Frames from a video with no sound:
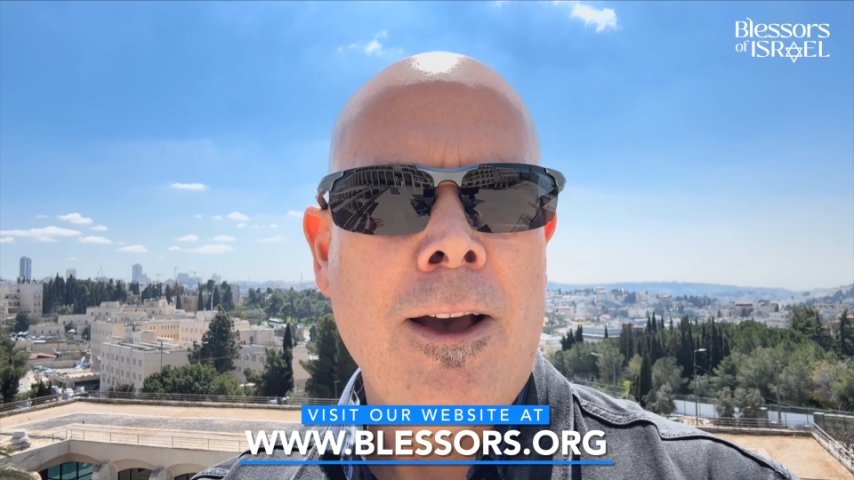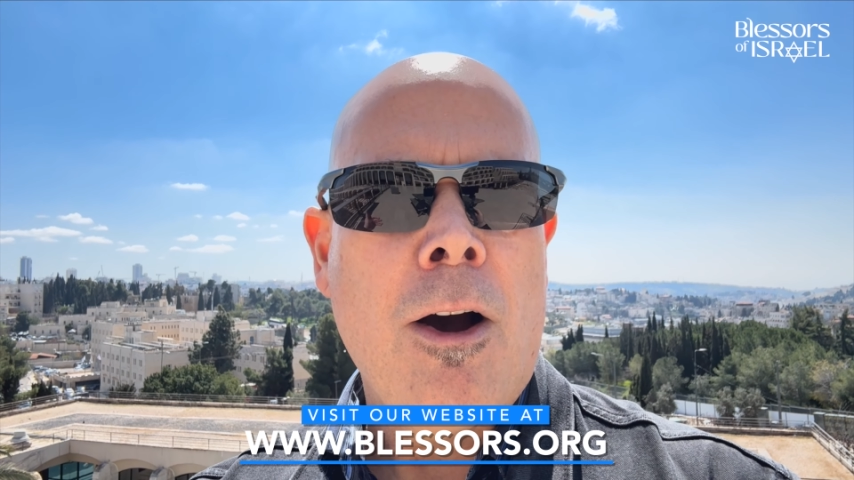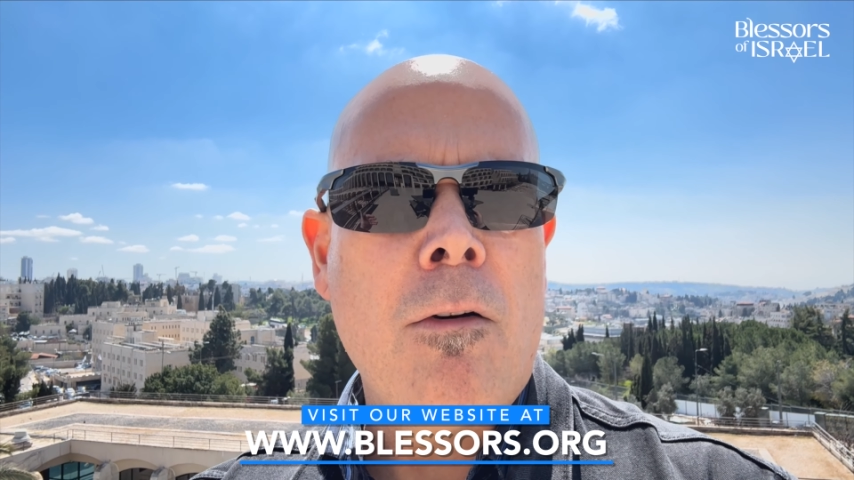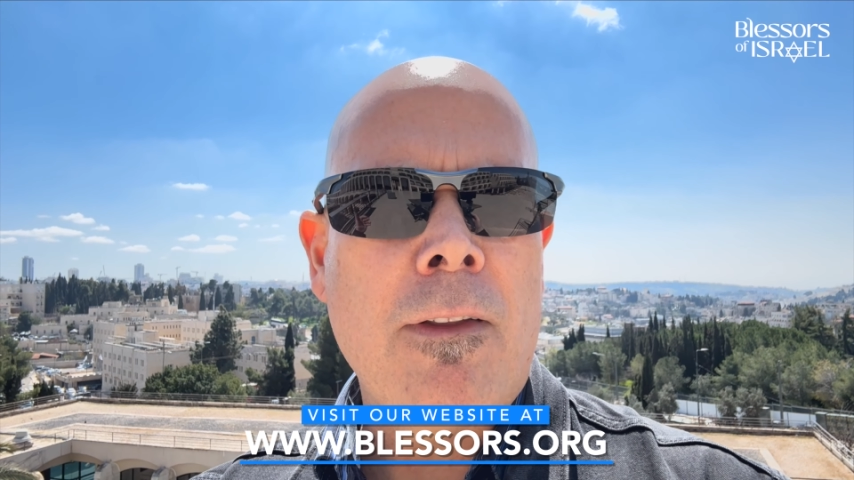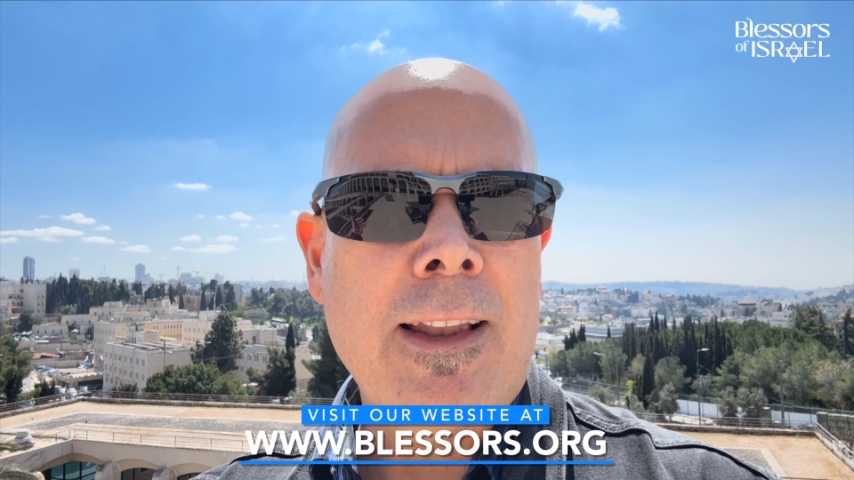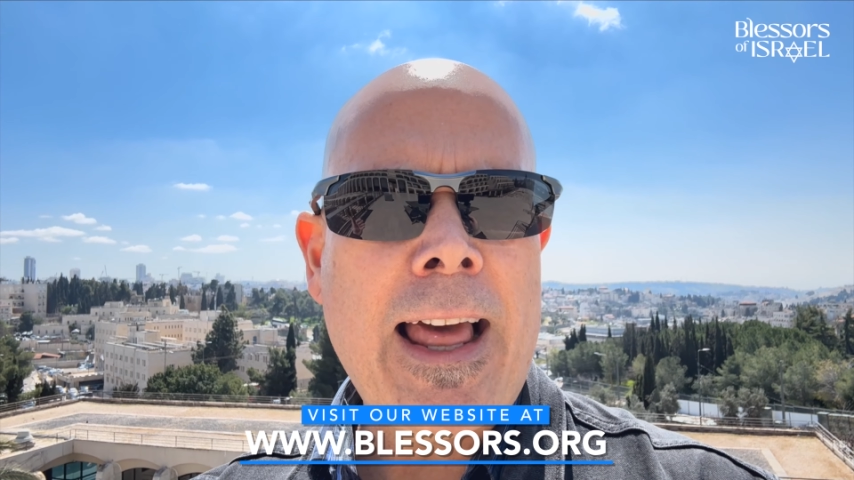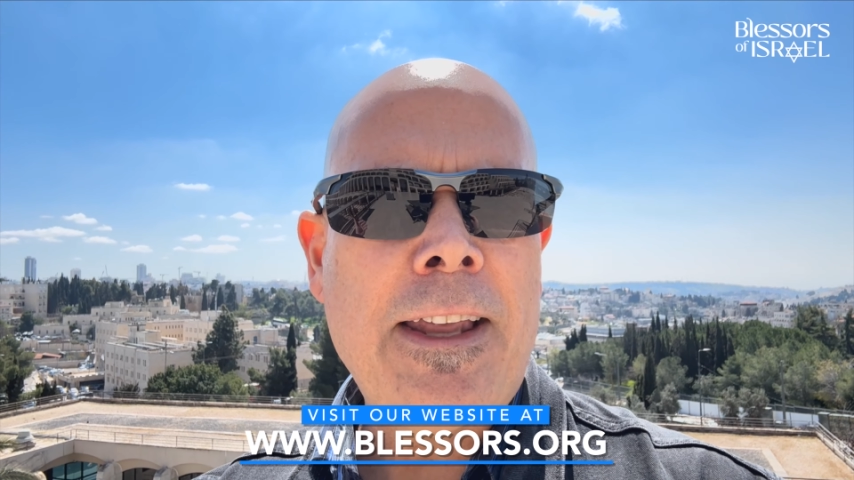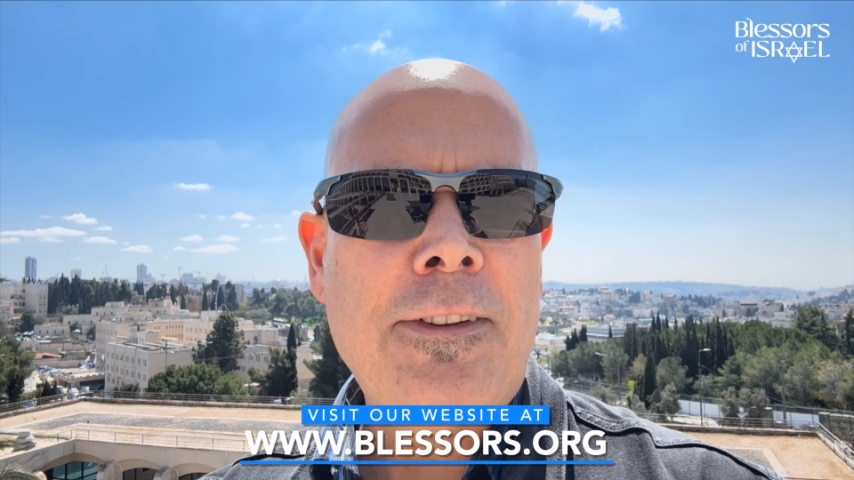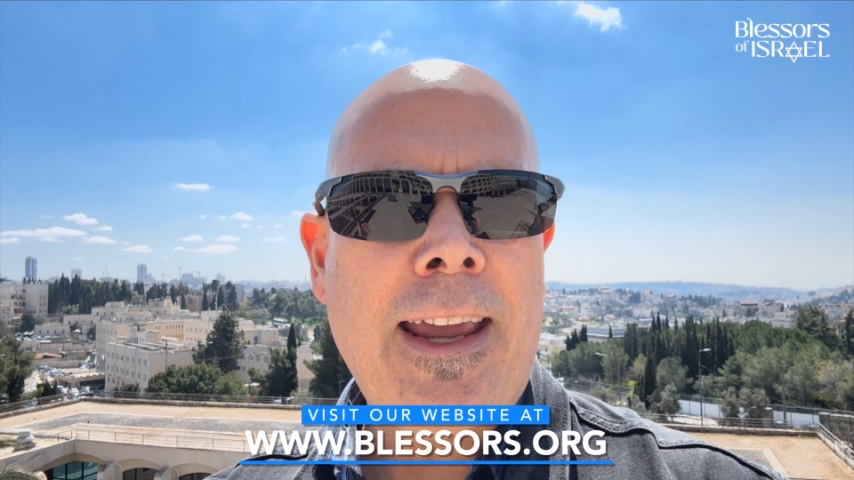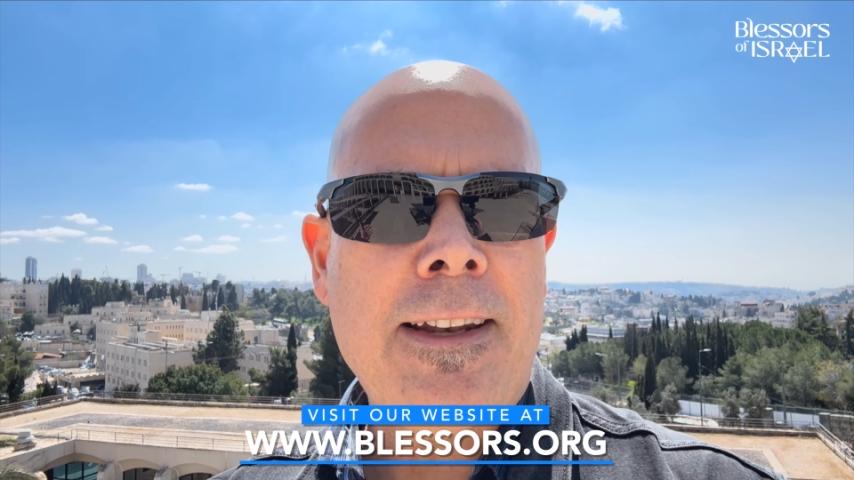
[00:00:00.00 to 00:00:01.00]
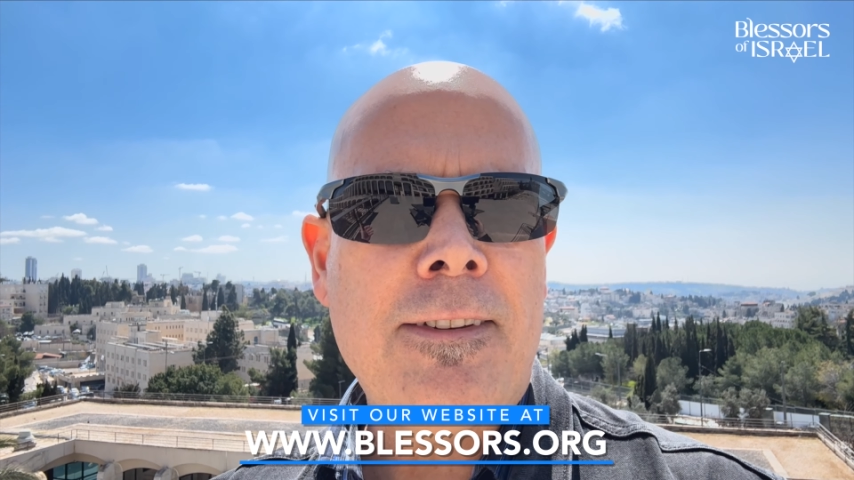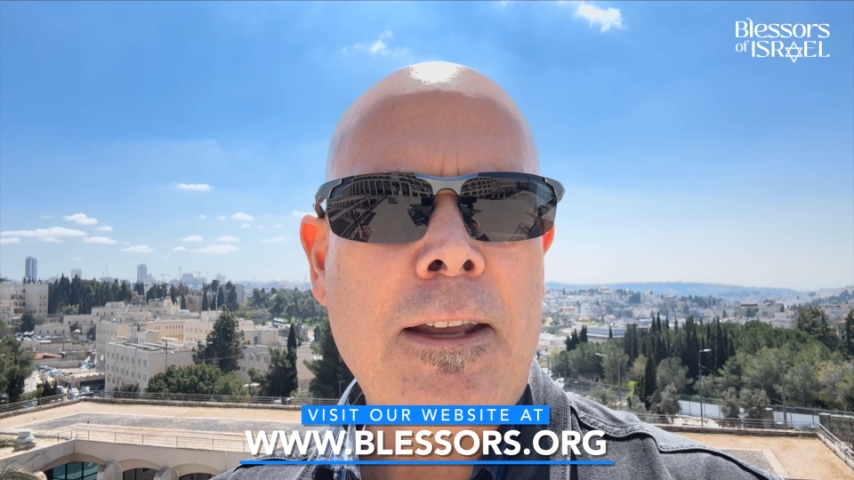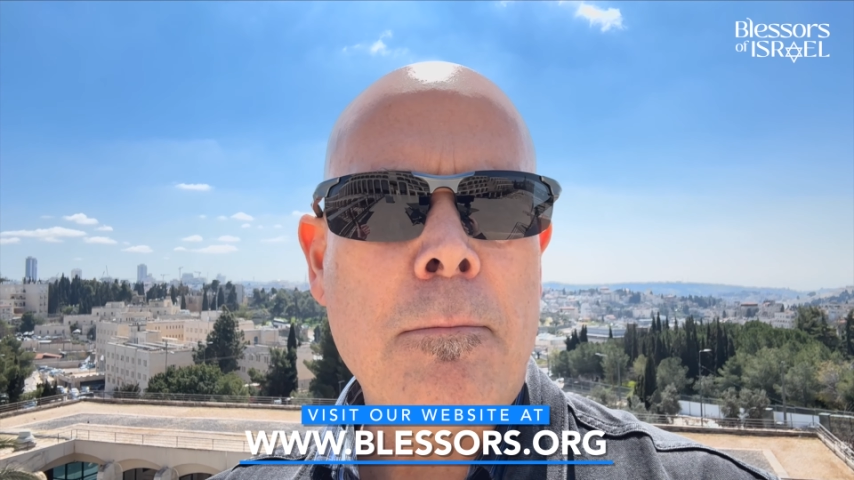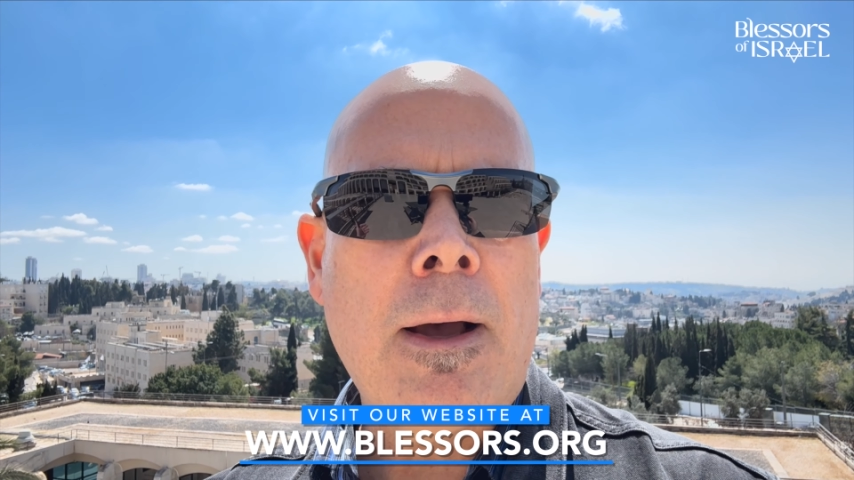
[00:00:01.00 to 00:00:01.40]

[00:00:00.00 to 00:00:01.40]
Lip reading: over the last 18